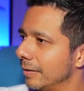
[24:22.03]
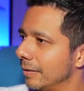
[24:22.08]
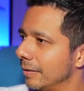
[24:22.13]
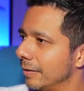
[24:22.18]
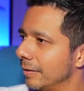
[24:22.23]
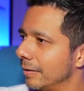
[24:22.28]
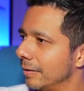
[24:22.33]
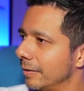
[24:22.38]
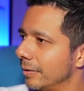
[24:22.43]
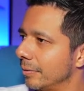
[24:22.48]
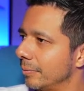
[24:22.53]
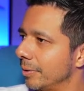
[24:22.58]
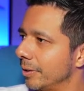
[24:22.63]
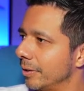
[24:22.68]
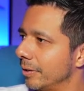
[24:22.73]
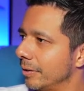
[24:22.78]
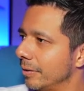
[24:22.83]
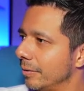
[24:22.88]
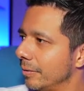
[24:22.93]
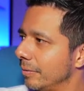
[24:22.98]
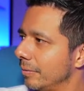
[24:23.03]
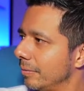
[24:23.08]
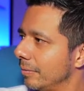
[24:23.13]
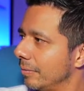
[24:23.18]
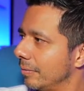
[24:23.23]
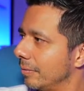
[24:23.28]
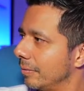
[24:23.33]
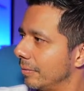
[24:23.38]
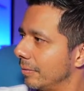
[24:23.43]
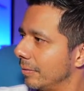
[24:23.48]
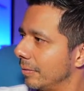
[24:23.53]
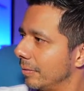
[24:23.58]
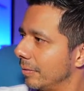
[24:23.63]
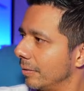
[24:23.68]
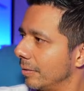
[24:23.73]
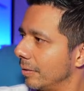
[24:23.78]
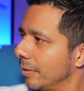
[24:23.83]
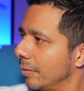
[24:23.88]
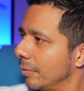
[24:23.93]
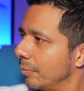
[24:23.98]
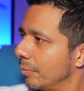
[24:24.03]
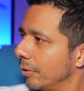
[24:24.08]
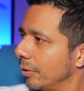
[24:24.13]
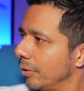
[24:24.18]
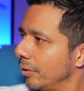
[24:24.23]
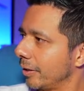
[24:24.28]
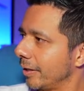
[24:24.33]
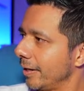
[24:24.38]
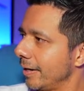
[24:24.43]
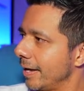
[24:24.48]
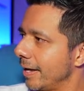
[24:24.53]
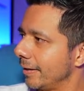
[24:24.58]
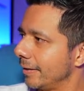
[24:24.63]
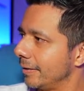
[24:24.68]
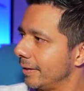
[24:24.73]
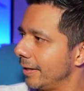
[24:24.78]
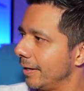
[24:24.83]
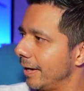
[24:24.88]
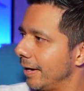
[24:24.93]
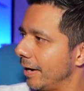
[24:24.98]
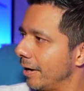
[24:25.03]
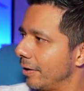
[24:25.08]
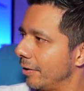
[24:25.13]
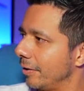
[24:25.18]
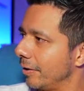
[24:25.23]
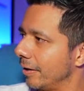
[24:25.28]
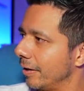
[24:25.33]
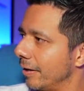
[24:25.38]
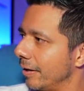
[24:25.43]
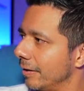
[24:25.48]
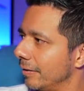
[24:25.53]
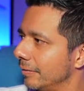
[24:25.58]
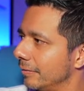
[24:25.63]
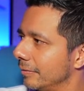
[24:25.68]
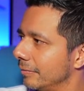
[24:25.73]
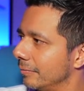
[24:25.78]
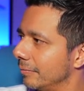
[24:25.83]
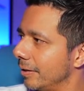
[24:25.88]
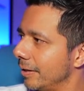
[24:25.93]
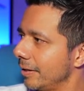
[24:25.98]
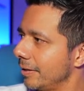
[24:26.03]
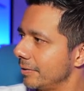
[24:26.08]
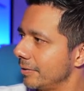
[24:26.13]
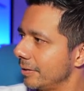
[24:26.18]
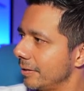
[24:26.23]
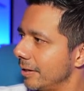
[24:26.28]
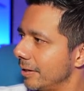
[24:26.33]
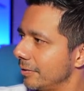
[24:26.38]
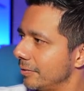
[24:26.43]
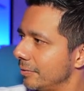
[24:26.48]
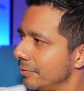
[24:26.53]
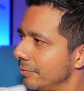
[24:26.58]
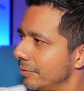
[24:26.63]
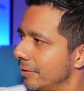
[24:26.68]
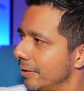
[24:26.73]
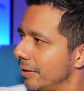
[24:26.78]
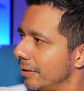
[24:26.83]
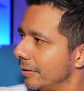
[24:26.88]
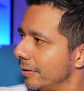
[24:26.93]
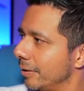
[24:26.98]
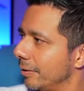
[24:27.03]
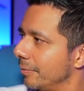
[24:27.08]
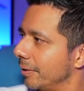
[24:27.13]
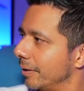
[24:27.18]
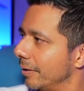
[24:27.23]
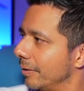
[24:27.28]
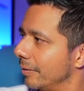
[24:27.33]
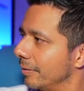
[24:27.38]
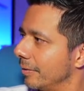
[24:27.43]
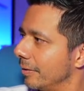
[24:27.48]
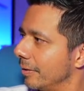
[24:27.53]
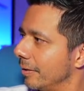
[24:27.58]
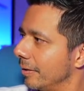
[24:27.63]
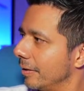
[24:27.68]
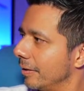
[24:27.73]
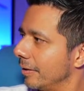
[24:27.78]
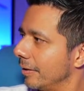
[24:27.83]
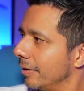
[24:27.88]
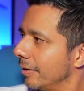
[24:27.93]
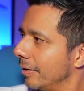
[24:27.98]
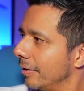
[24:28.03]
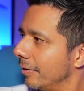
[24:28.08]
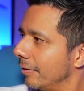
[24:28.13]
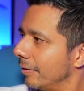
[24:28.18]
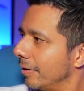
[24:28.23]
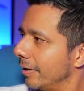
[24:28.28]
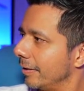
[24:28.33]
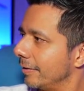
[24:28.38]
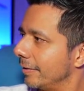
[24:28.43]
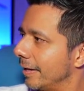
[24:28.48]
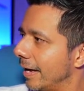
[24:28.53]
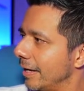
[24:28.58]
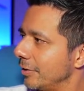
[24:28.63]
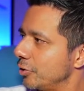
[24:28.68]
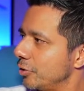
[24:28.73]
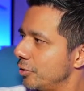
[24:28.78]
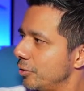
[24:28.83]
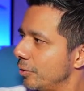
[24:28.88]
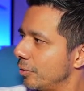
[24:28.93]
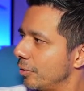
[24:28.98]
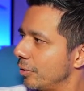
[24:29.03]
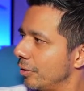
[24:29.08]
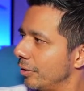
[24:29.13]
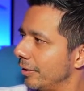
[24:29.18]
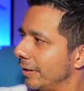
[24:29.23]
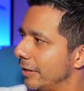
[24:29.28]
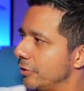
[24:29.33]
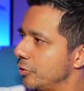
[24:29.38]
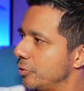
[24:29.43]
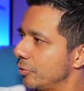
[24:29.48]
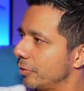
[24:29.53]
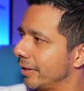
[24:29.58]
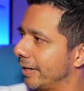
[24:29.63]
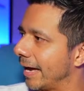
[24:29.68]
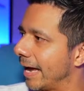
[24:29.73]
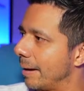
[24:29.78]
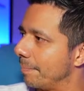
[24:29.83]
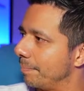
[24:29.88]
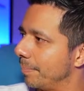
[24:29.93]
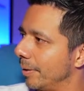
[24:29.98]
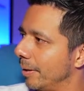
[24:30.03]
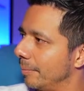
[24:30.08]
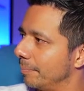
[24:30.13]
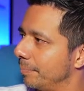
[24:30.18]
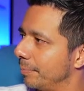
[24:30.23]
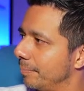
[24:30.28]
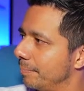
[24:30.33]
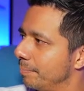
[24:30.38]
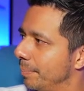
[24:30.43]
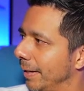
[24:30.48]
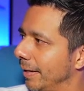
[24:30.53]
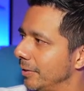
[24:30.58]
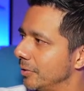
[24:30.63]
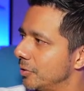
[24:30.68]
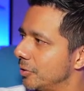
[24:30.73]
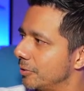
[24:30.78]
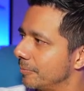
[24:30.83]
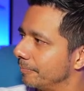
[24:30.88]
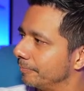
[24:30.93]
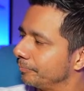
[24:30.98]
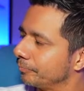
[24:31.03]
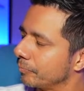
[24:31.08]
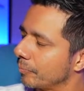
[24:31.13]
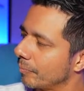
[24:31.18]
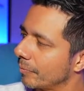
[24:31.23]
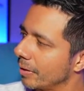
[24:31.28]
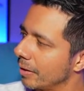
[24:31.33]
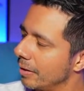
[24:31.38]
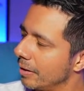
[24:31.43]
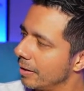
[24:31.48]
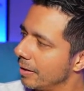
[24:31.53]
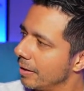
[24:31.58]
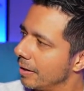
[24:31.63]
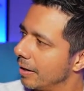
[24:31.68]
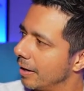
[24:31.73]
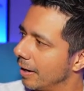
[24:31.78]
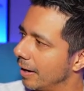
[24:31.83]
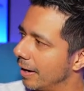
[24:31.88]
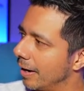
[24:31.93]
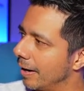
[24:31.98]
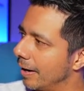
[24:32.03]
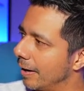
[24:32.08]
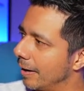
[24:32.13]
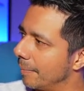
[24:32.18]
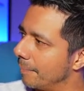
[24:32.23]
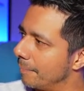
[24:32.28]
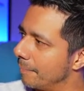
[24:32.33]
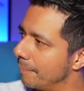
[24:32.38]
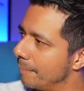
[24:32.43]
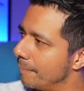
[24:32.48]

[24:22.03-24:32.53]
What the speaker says: Here we go. We're looking at the area. Why is it not doing that? Here we go. Right. That's your gap up base. Um,